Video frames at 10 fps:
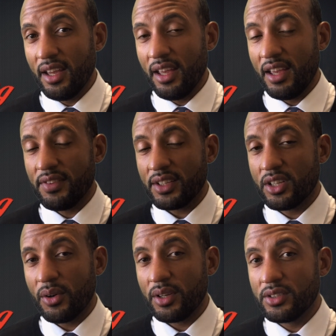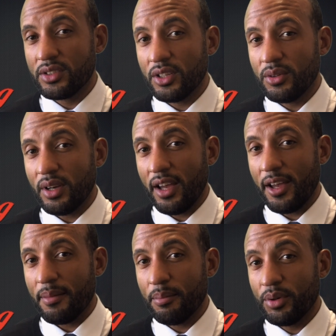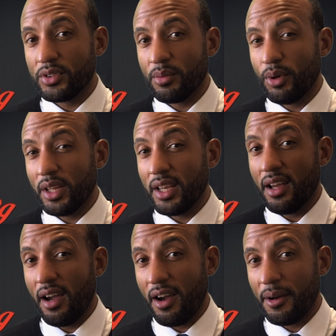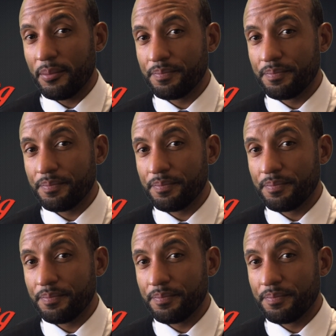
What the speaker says: if that's going to put somebody in harm.